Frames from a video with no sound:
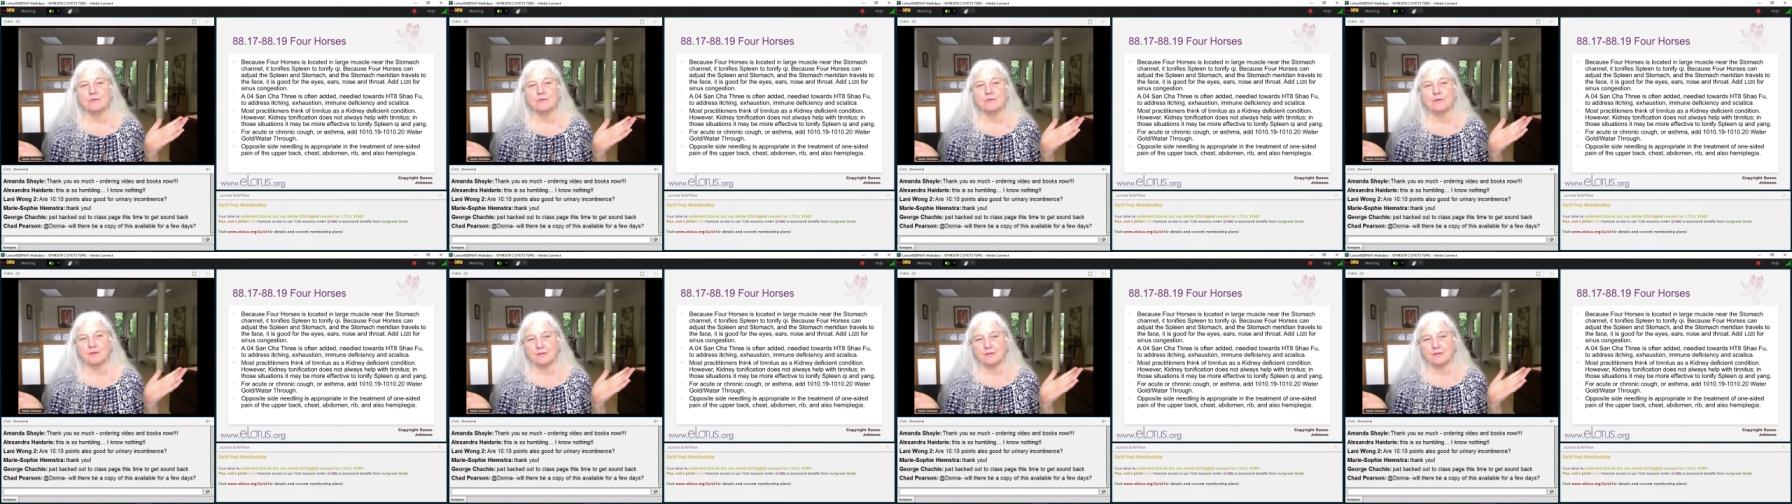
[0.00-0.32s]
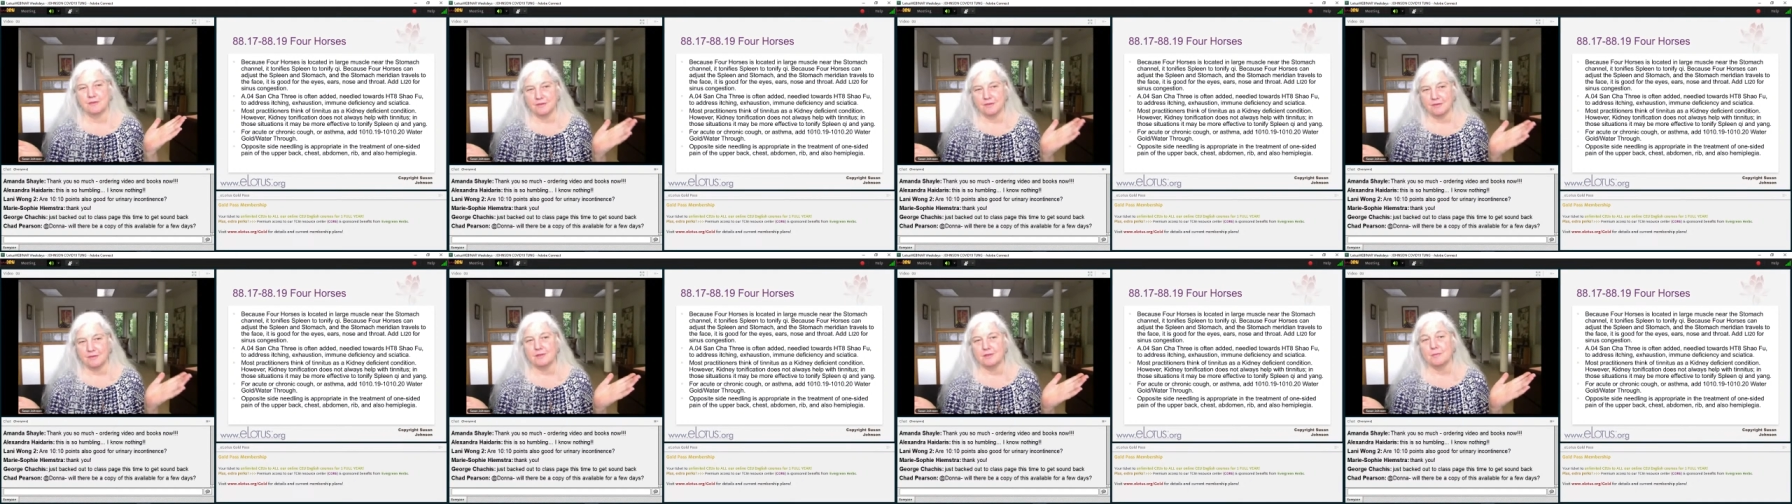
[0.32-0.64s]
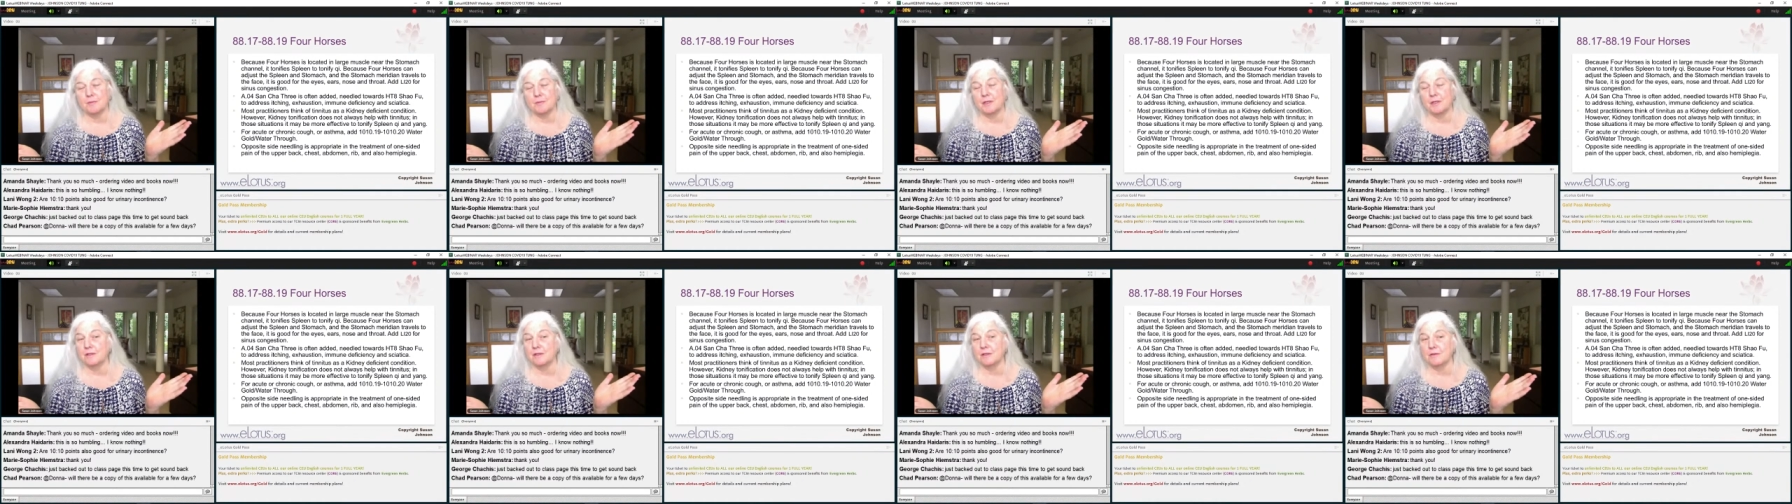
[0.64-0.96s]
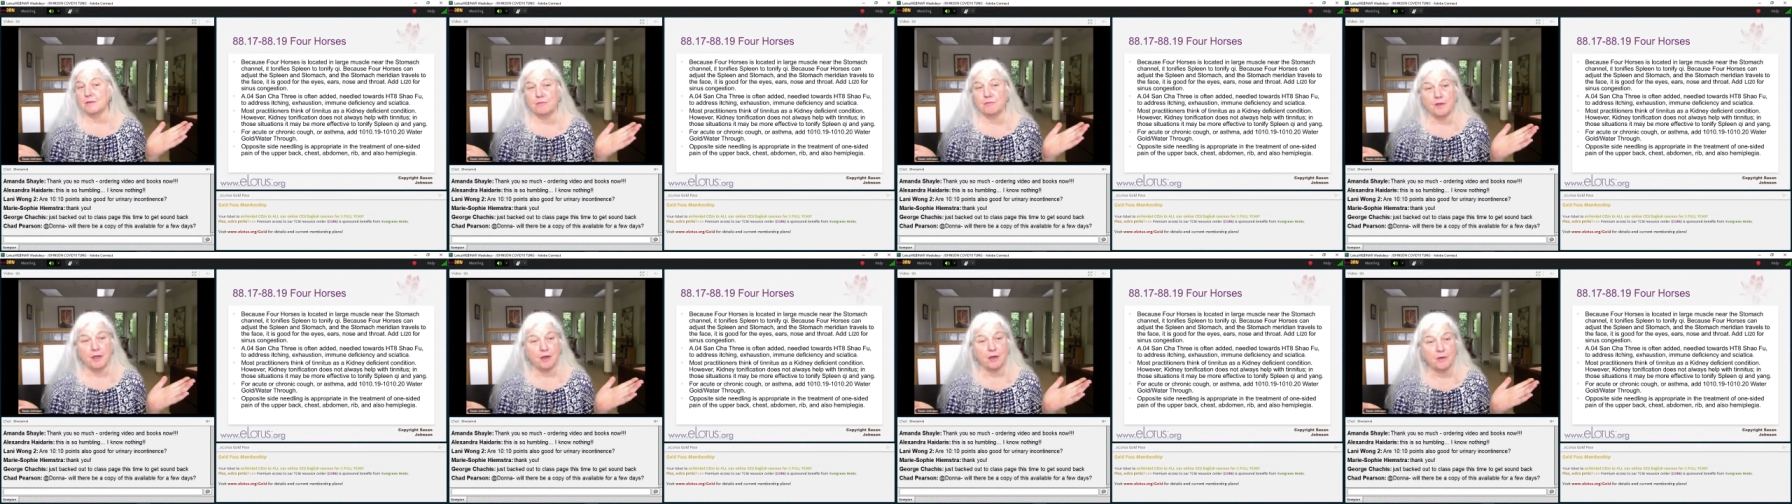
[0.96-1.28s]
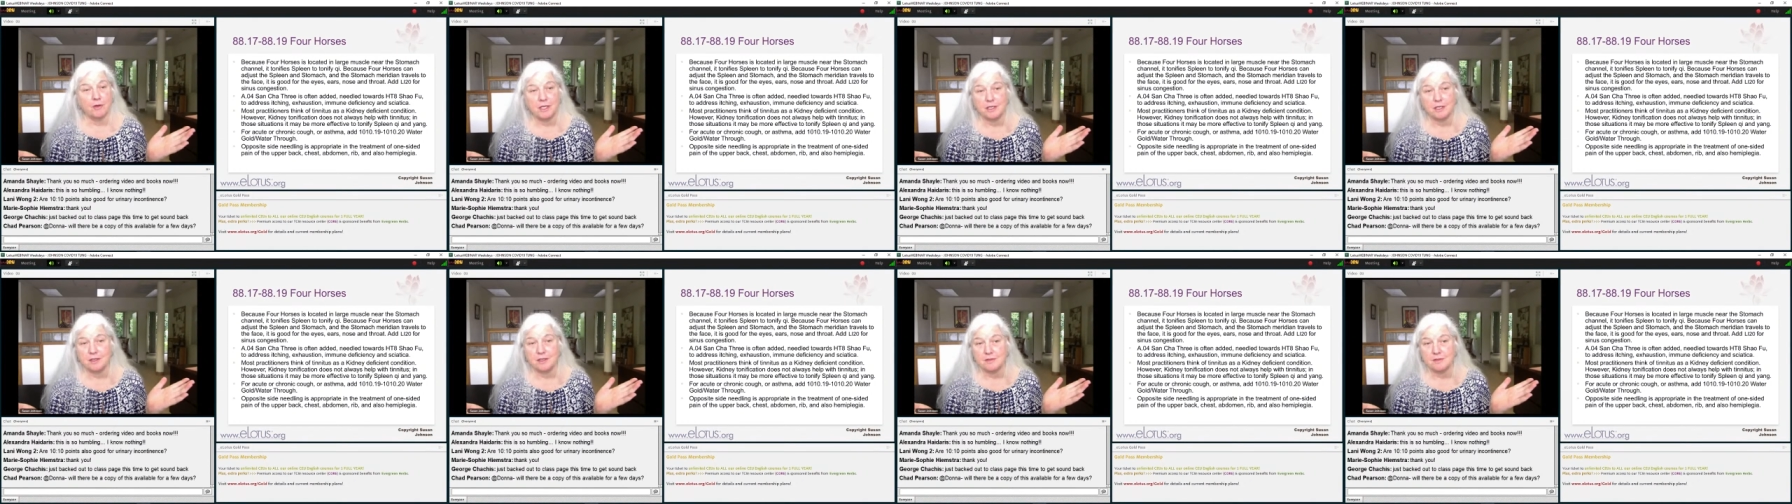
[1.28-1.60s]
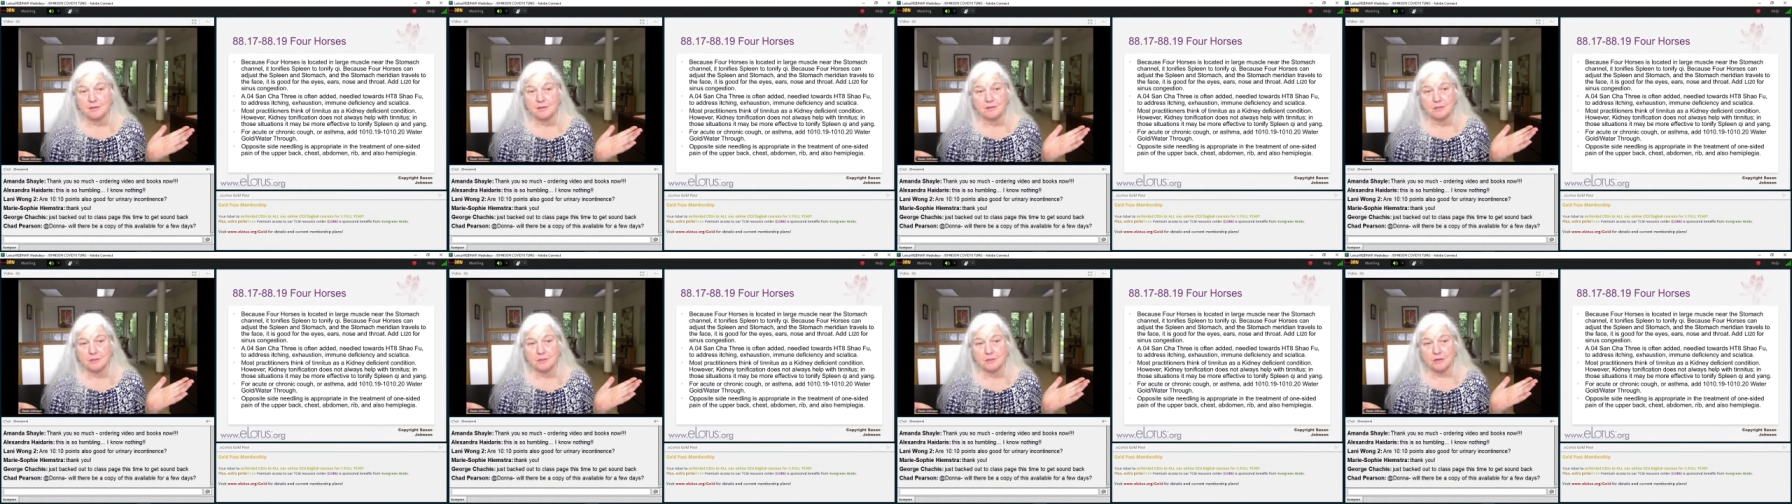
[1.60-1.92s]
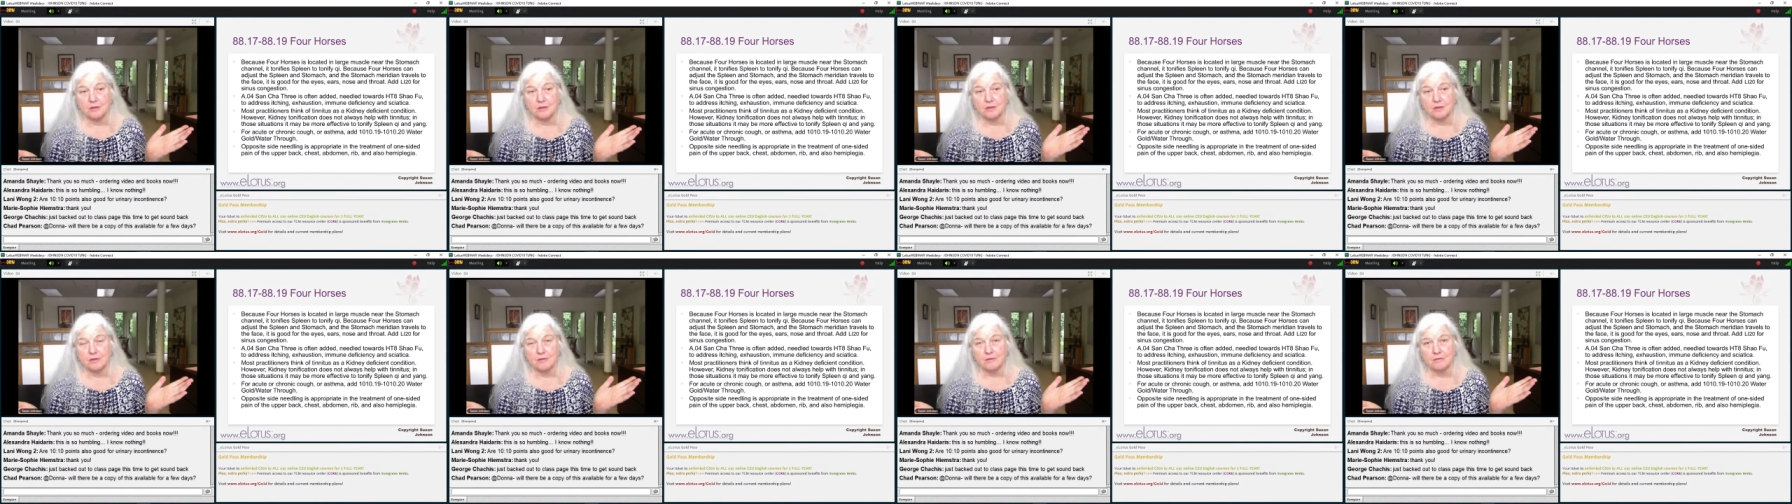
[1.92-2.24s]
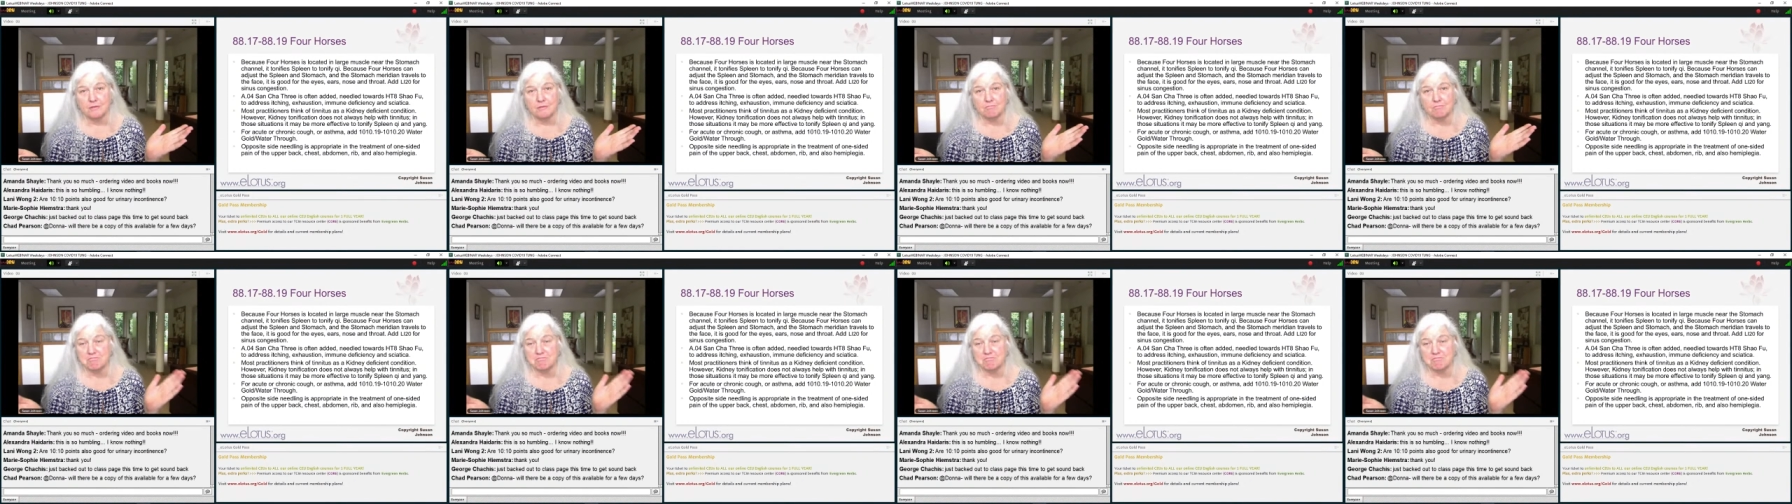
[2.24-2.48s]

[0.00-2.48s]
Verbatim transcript: the system, and it's very easy to learn,